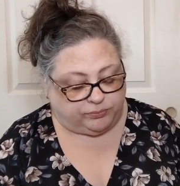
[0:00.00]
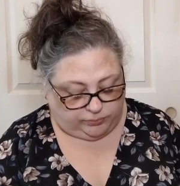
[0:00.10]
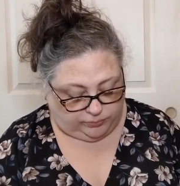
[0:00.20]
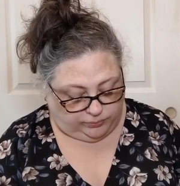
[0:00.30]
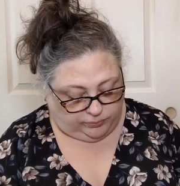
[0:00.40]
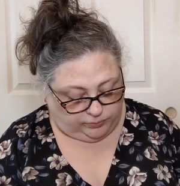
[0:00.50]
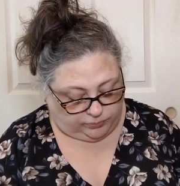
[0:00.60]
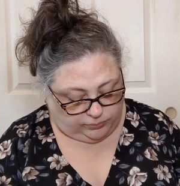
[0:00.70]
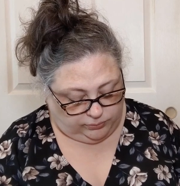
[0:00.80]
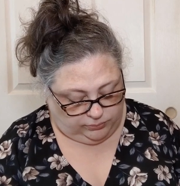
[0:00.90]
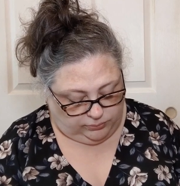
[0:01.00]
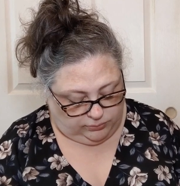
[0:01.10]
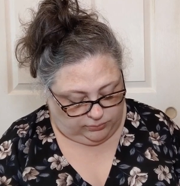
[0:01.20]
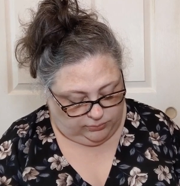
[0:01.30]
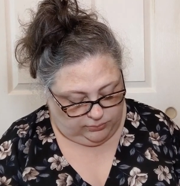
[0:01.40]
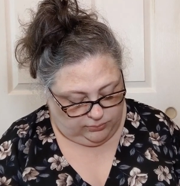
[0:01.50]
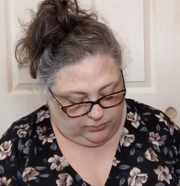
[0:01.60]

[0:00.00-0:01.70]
(no one is talking)